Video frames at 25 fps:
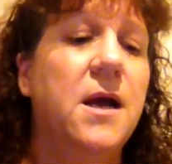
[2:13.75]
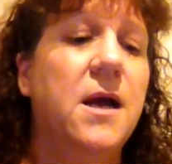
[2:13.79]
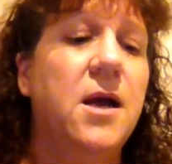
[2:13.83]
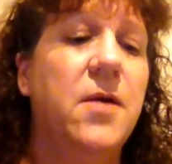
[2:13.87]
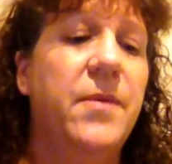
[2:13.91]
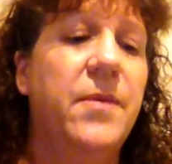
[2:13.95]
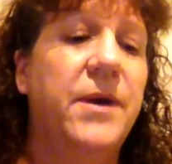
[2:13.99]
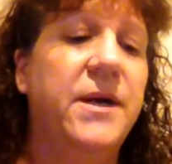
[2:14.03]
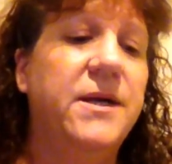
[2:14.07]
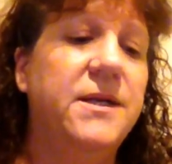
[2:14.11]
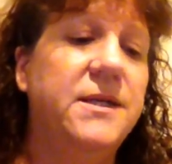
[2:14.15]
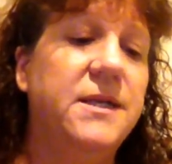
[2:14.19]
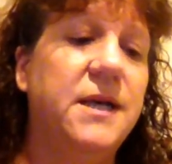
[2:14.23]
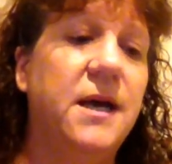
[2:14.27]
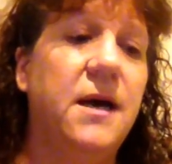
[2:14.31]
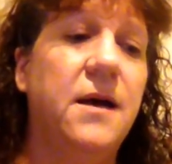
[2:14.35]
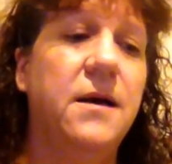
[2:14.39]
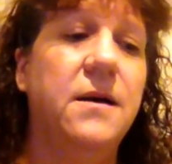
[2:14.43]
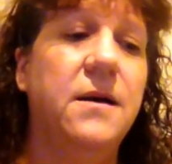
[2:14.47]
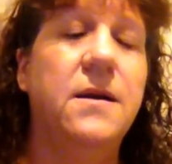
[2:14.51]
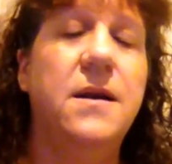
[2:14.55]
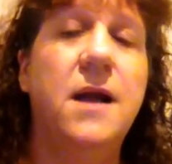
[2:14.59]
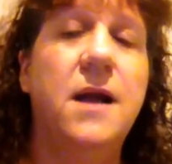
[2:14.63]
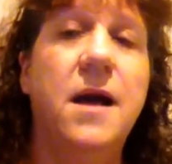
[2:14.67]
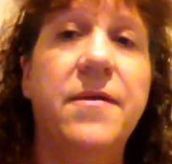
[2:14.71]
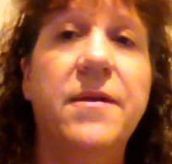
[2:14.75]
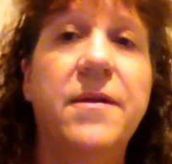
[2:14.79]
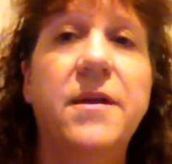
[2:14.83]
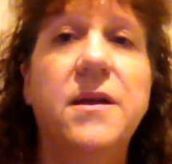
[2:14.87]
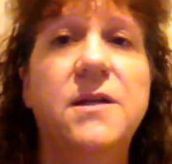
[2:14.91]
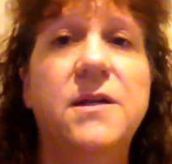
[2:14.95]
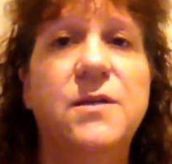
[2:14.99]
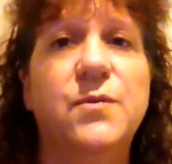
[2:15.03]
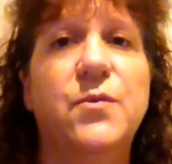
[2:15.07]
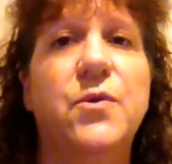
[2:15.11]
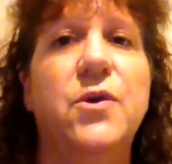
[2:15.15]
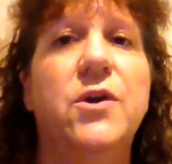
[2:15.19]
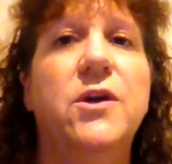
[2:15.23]
But nothing
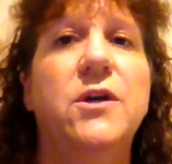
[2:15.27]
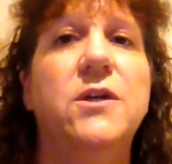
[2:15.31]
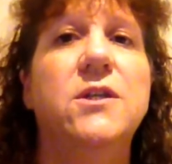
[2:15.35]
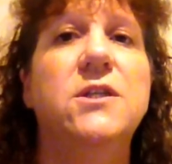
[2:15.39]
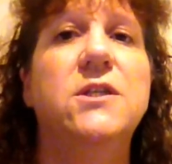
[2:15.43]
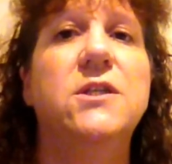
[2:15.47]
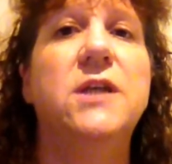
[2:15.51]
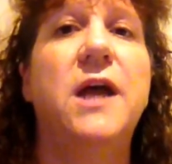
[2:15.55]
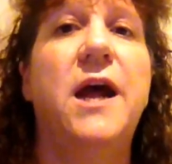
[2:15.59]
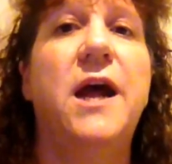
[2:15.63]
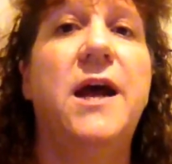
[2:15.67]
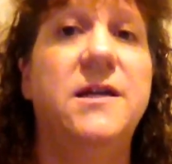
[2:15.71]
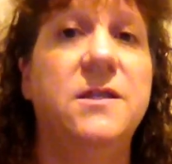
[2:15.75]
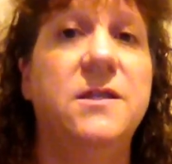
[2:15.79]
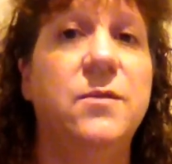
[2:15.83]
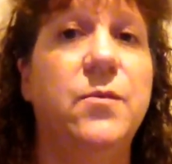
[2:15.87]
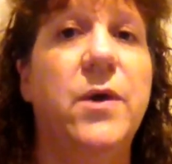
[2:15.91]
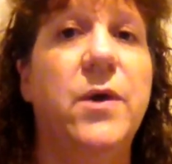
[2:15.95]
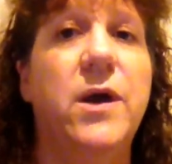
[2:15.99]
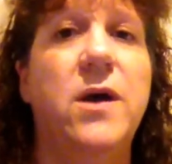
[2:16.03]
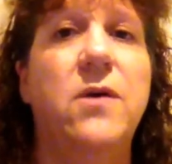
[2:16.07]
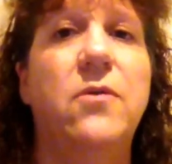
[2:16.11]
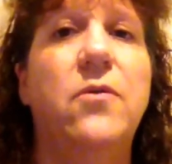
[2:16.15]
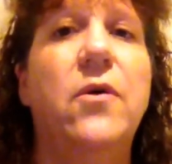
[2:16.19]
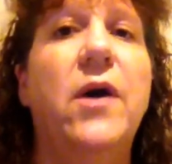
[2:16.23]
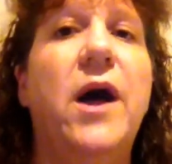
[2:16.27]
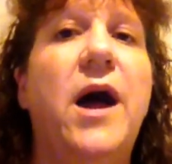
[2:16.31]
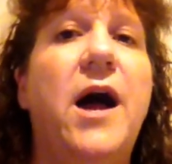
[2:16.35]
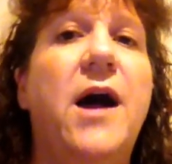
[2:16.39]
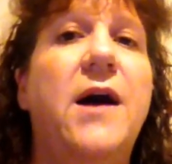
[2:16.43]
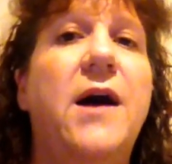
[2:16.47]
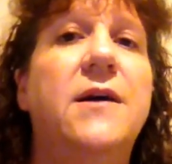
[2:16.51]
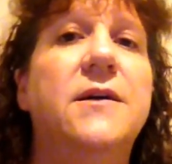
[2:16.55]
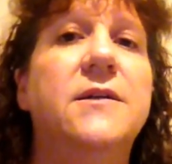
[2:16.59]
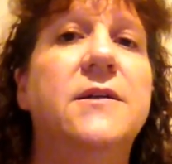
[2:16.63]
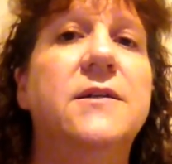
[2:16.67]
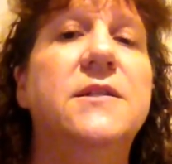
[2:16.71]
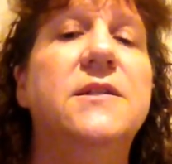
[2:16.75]
has worked as well
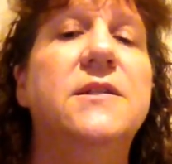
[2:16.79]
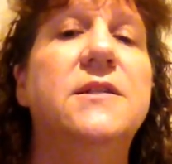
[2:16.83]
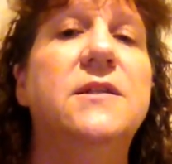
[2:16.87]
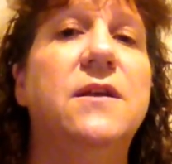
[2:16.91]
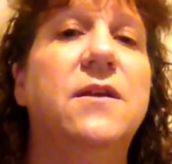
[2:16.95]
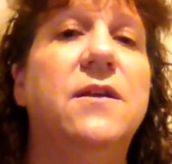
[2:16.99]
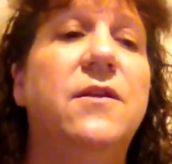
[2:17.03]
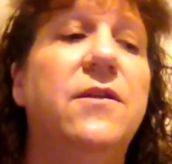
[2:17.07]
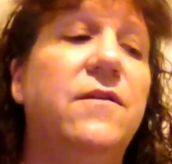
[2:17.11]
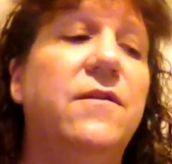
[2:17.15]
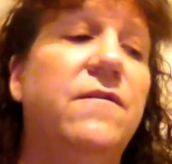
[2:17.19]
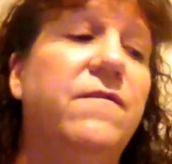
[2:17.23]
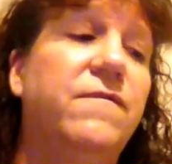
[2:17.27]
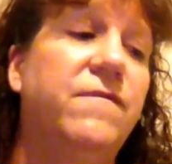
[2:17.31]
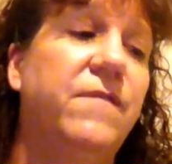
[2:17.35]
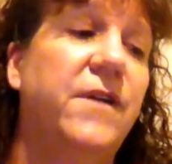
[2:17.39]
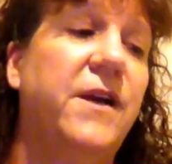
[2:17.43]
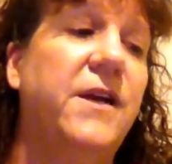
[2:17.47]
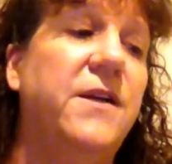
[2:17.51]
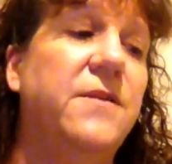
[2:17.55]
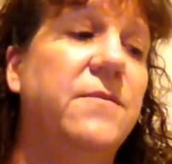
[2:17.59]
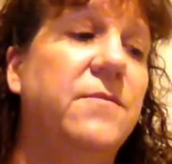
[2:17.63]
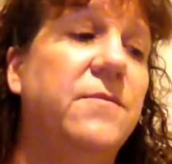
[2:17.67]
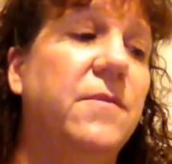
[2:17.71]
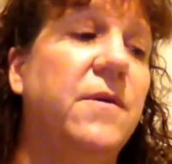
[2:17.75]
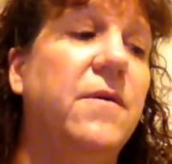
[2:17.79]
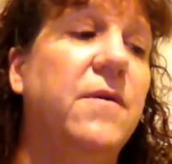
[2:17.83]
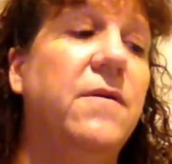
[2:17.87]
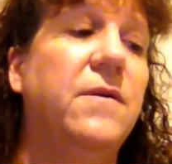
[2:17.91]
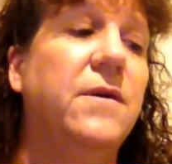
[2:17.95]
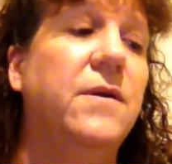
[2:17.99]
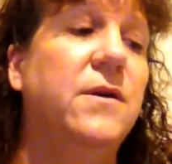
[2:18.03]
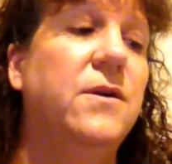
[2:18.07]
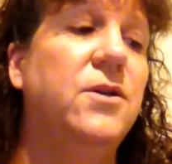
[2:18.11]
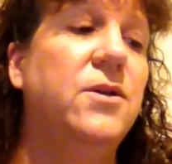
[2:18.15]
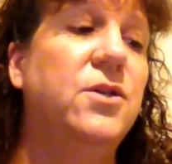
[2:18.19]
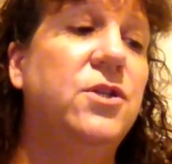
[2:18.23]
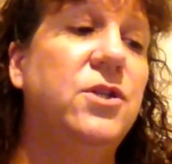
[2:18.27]
as the Freedom
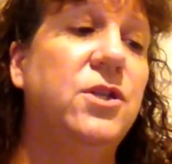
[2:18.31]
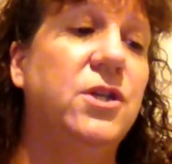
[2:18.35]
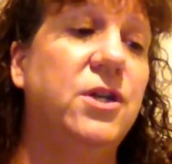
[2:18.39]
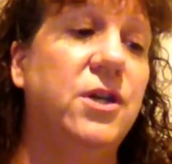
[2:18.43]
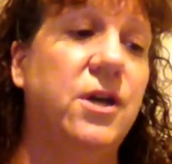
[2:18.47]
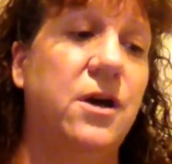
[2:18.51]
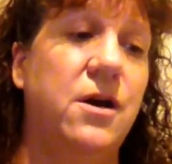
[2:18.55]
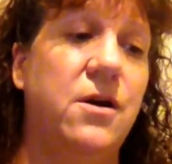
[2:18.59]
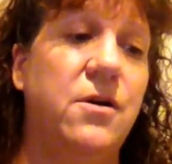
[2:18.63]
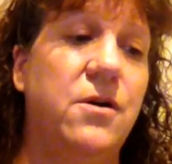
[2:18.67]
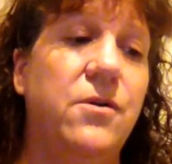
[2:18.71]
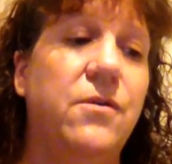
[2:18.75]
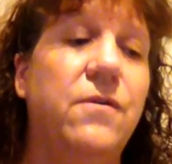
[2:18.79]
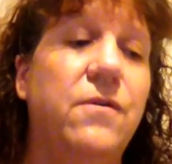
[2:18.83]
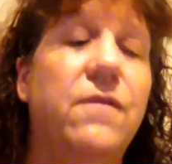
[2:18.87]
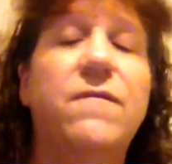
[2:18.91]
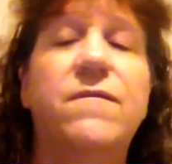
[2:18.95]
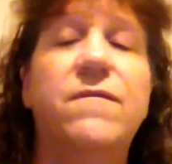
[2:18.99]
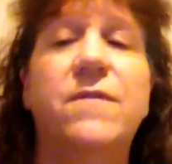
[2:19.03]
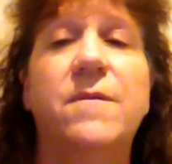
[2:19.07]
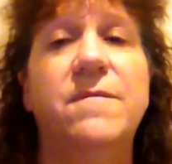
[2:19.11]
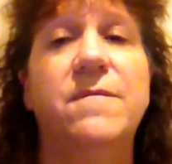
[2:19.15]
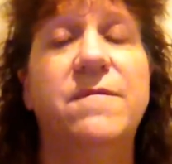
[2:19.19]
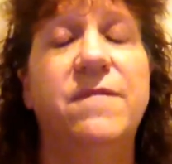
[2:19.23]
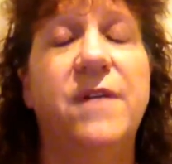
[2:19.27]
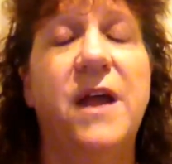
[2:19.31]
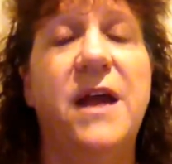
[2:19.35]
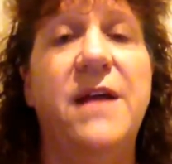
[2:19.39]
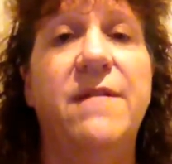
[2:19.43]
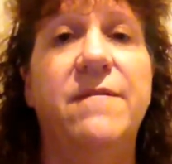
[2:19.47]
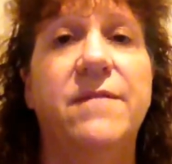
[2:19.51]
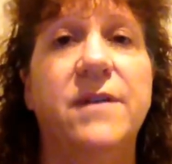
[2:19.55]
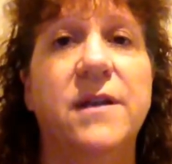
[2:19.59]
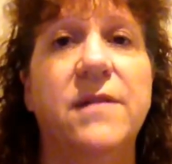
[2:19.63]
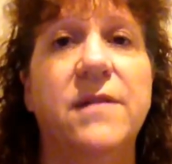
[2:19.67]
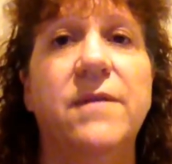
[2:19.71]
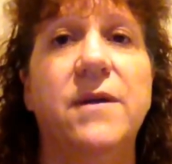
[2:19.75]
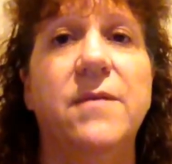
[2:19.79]
to Go from
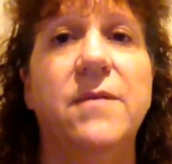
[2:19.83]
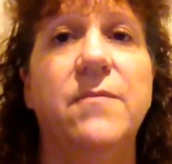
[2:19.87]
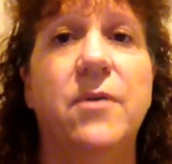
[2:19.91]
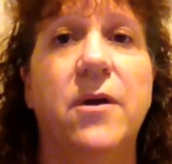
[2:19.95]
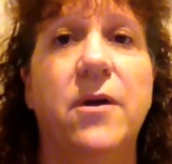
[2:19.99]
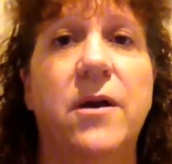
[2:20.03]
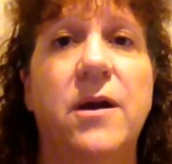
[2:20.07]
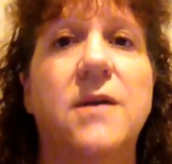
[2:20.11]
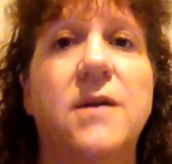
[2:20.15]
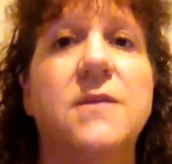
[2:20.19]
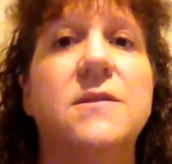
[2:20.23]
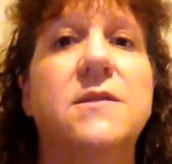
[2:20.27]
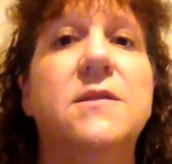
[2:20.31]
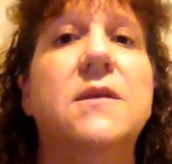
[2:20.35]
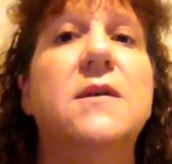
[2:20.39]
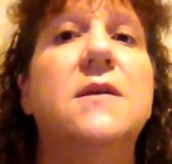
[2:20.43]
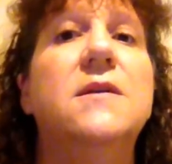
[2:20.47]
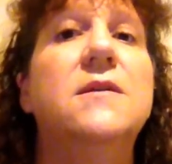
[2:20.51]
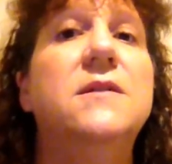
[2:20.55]
Forever Living products.